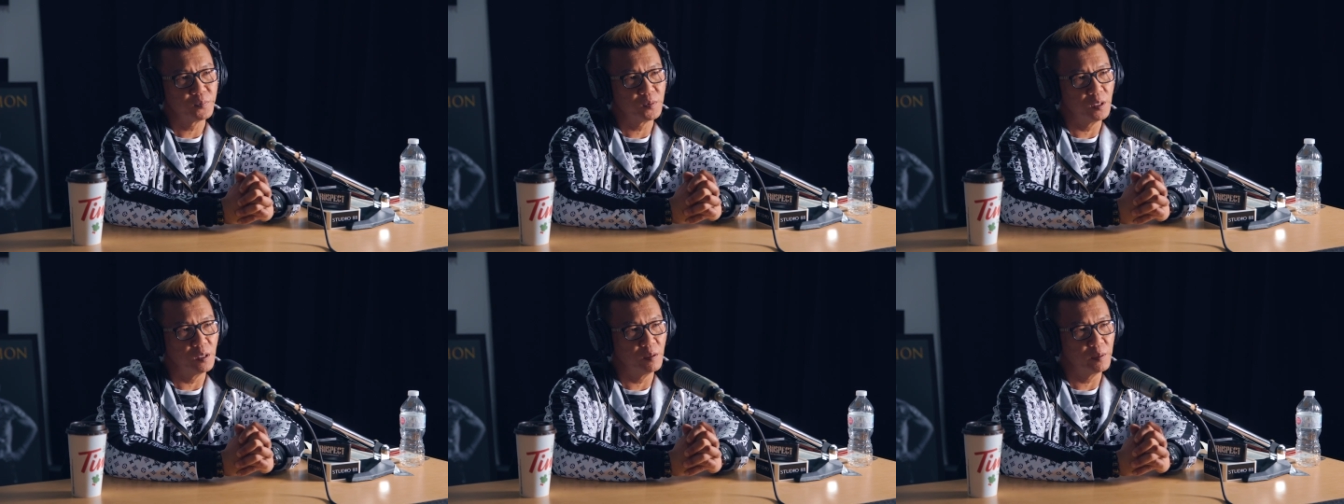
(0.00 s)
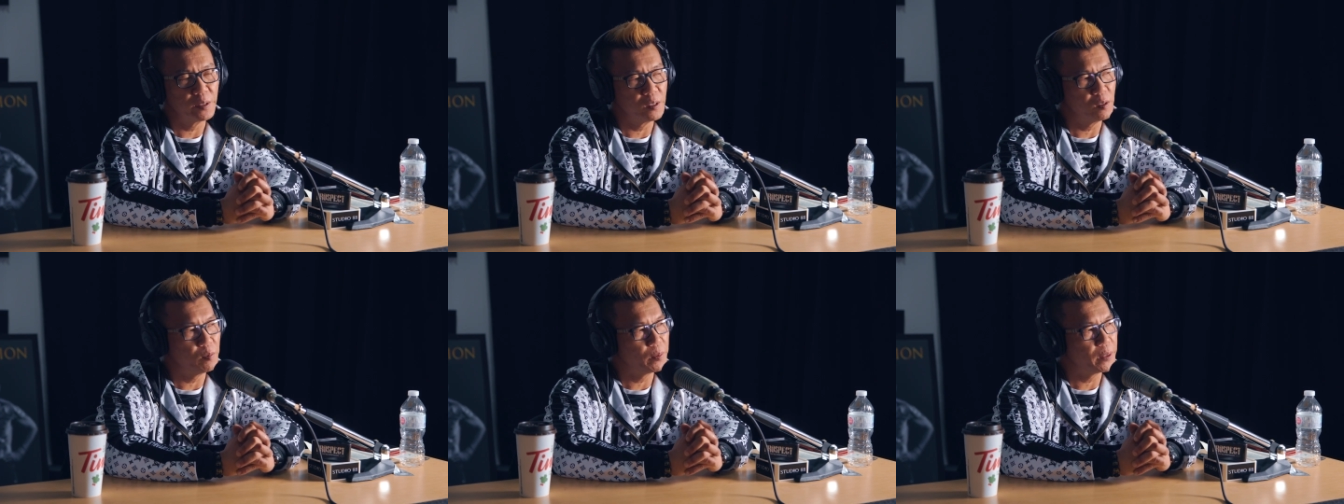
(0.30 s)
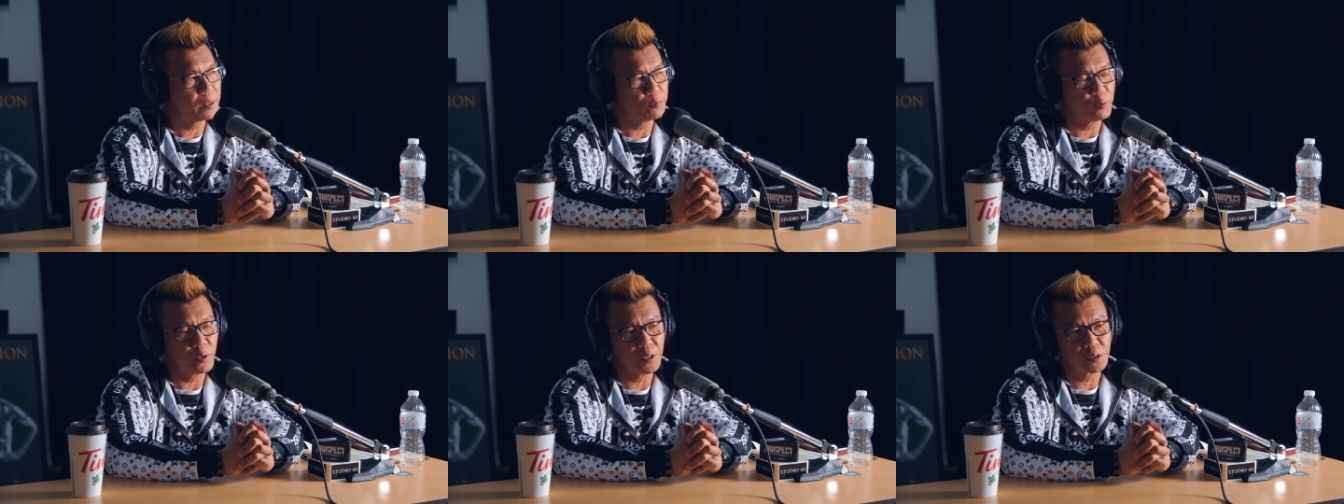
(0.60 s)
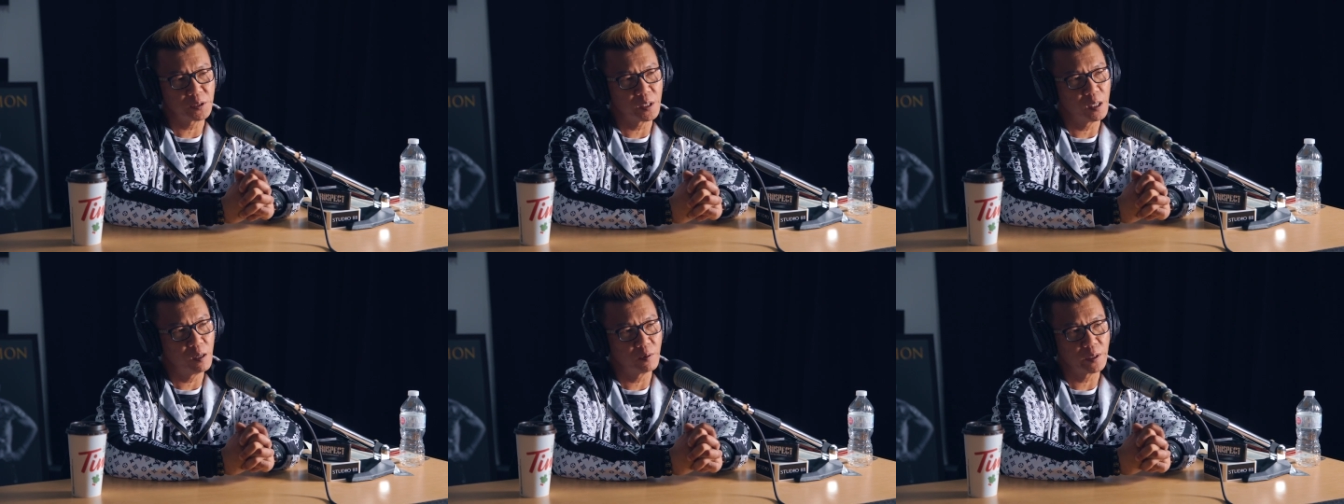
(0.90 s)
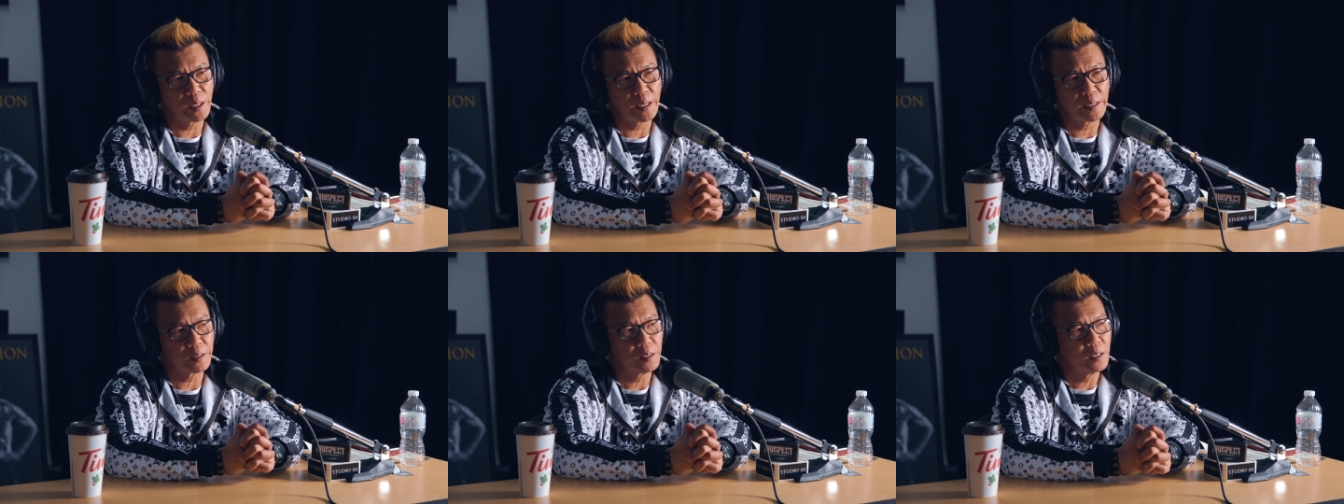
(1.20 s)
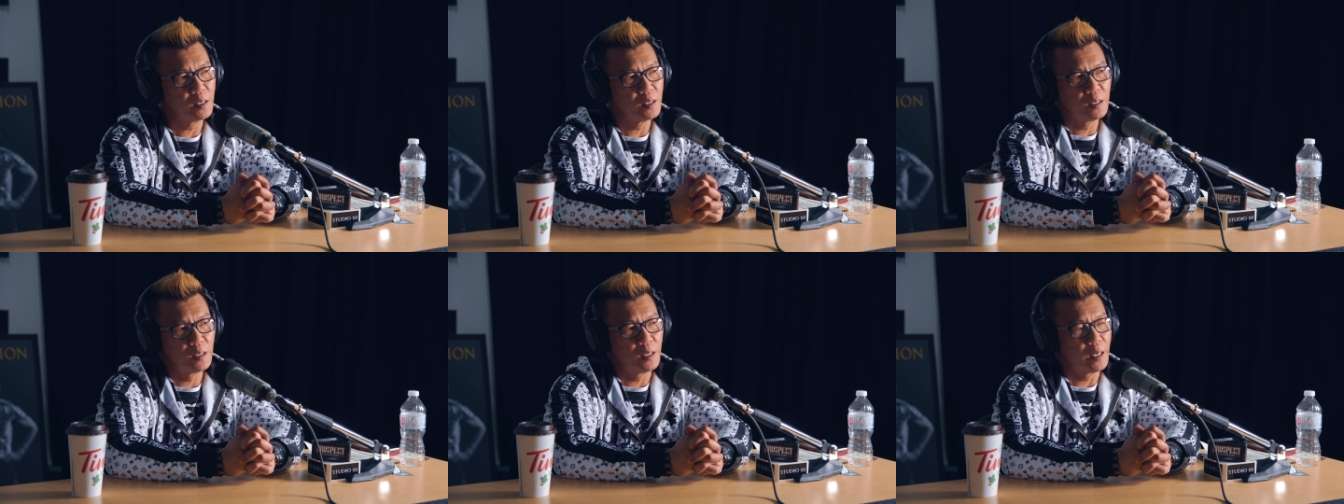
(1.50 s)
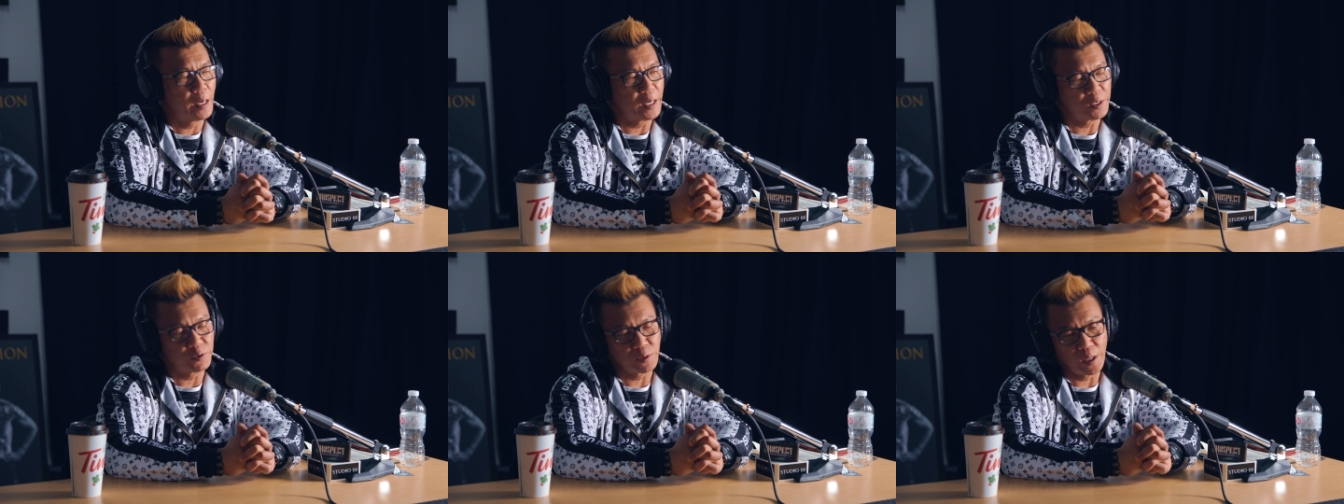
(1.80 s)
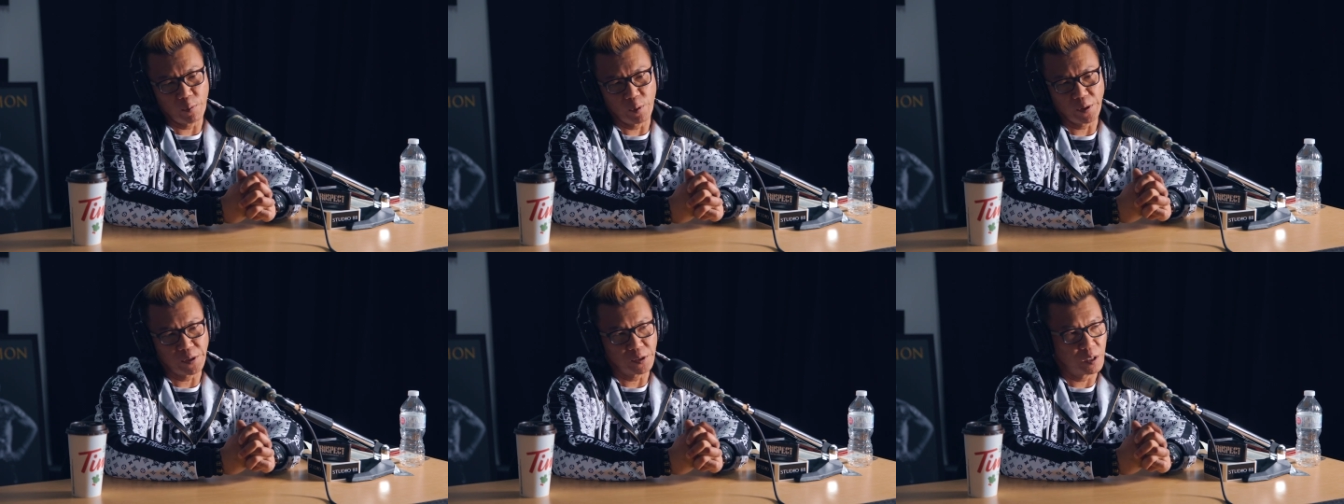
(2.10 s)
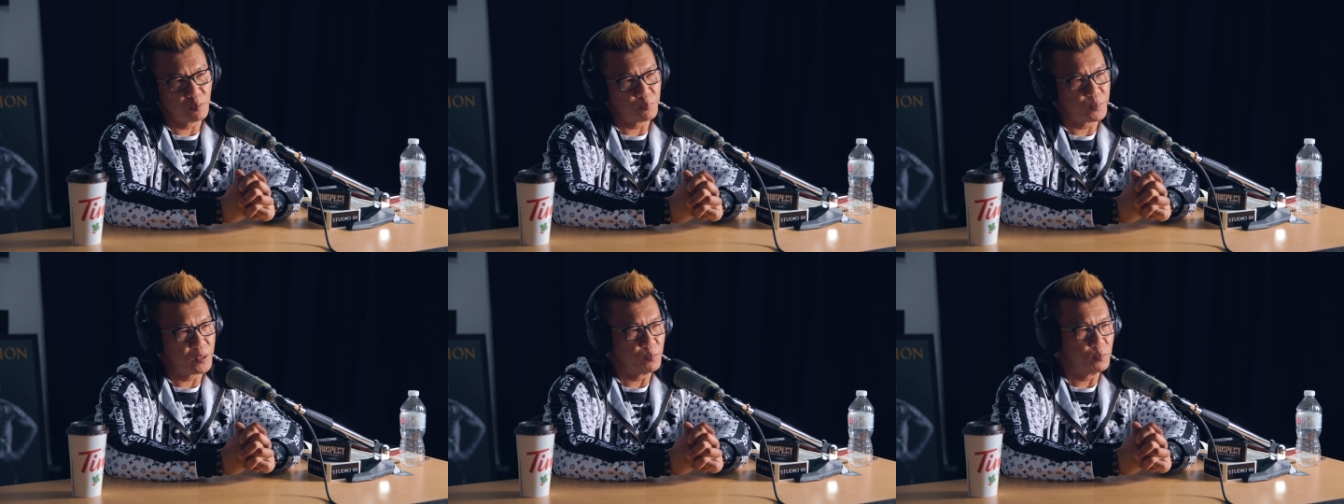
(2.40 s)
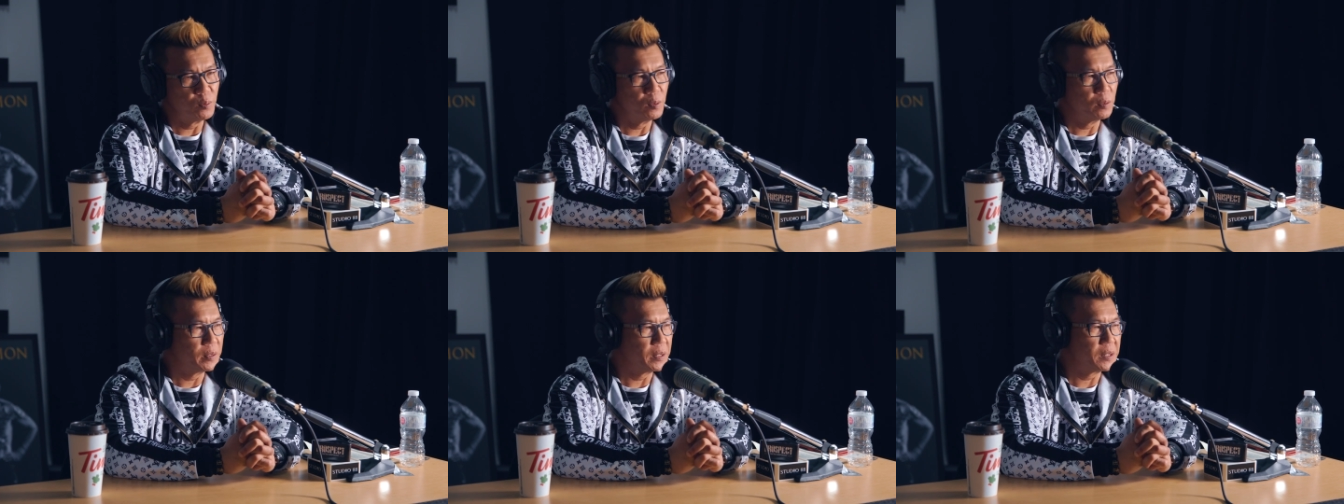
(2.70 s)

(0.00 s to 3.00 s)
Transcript: And nobody reached out. I tried reaching out people.